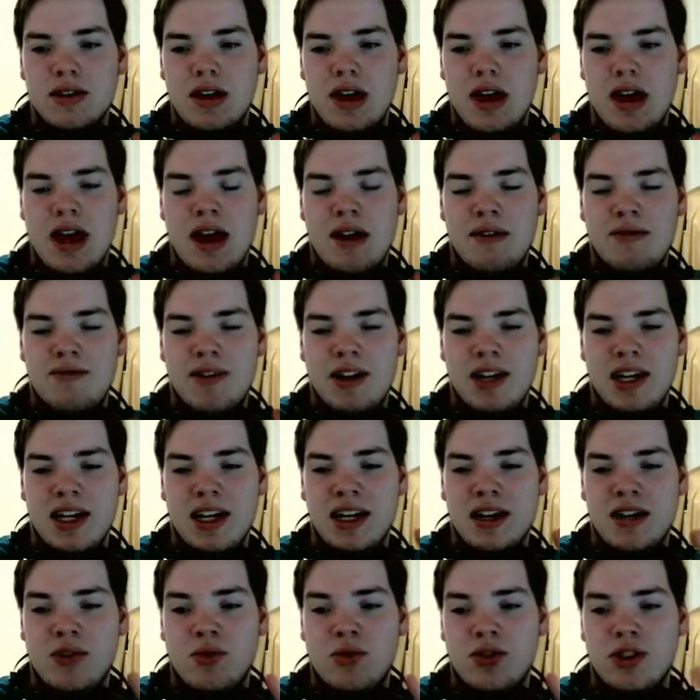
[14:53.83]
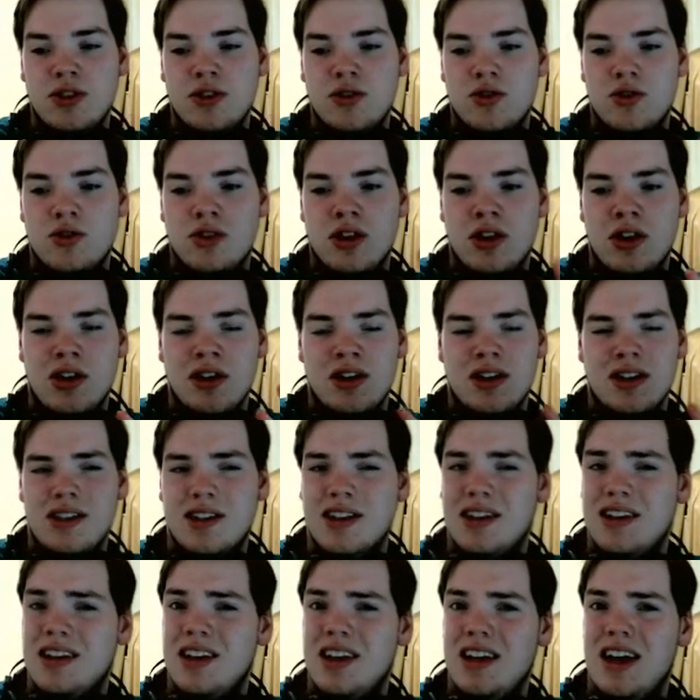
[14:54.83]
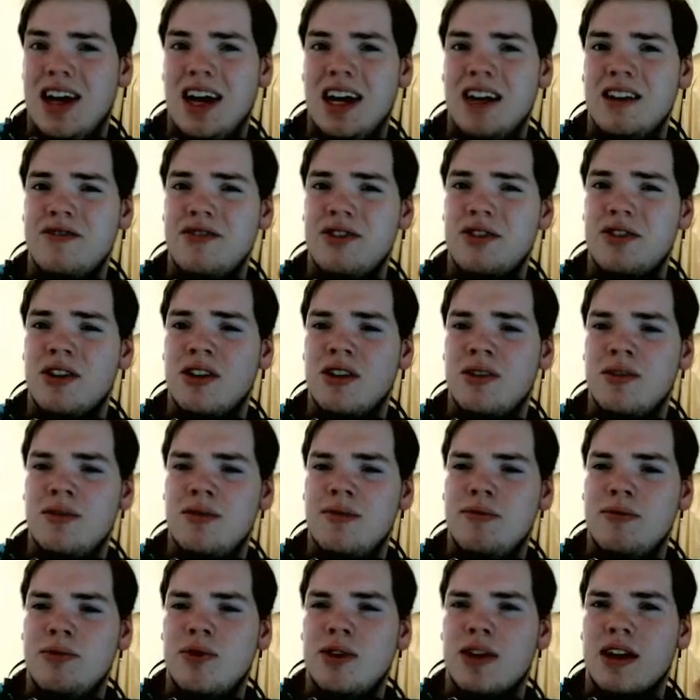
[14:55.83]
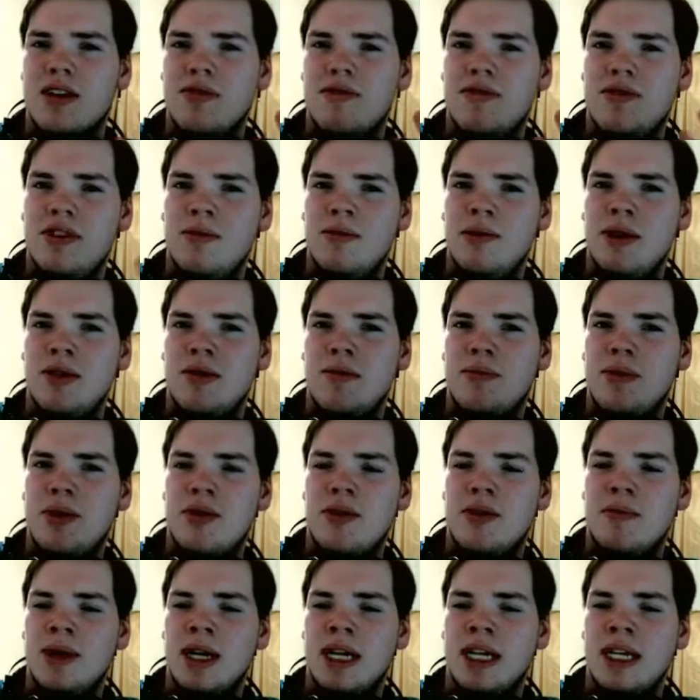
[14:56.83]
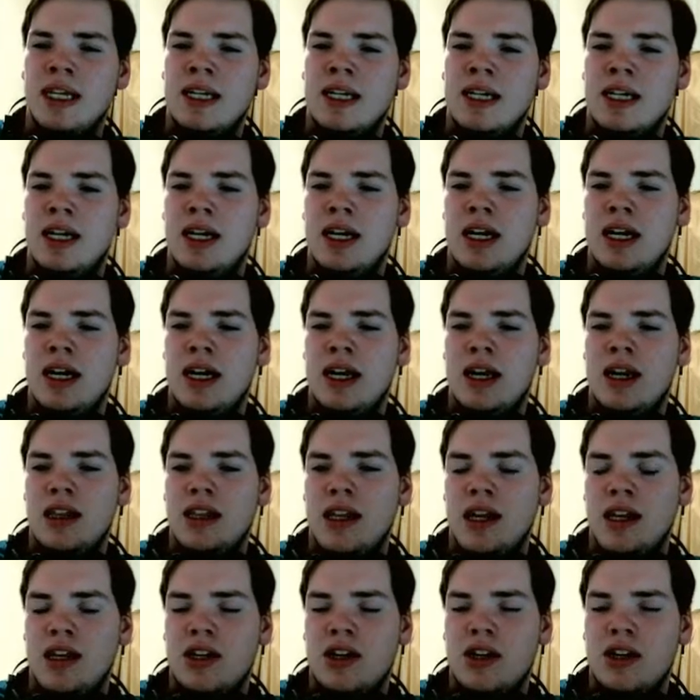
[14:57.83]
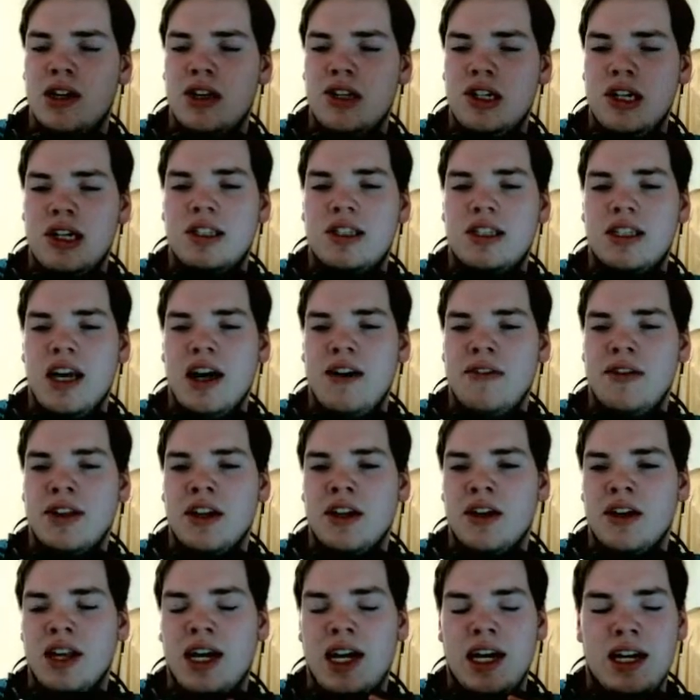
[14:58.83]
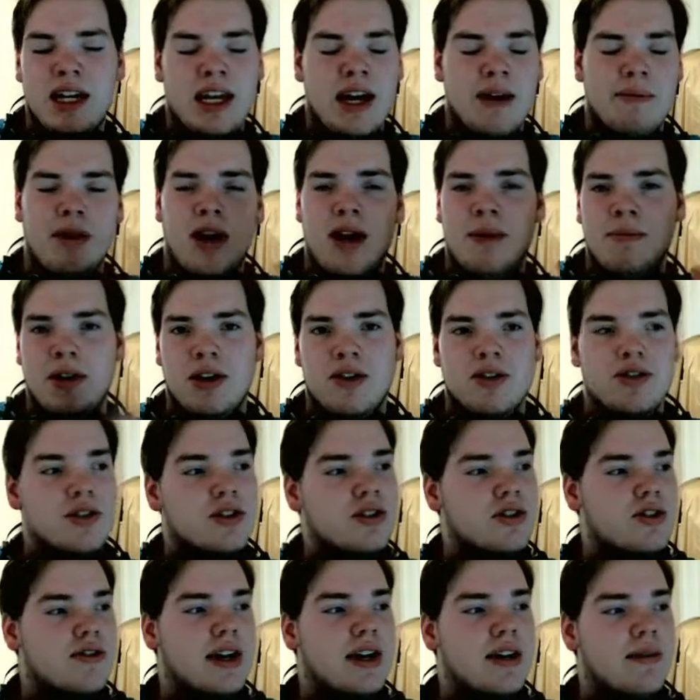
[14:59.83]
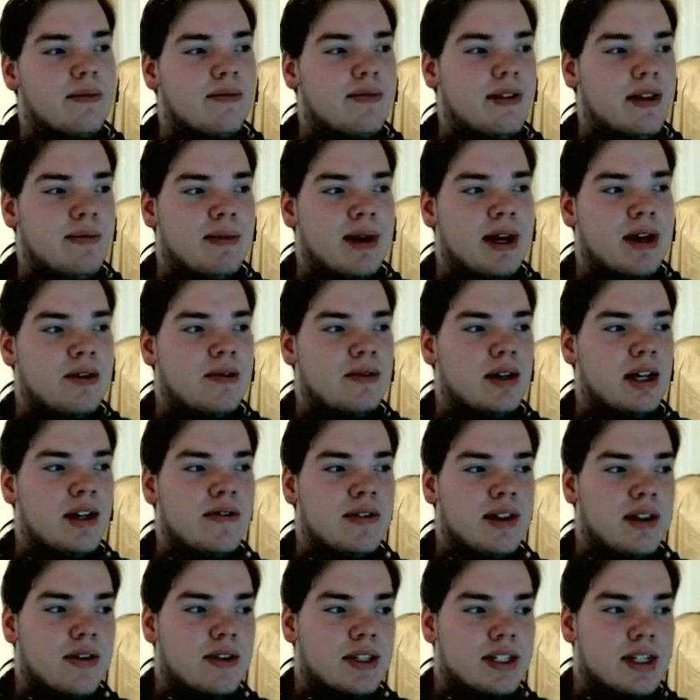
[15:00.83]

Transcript: Fennekin was kind of turning more like a female Pokemon. And then Gen 7, they're like, yeah, Popplio is just straight up female, even though it's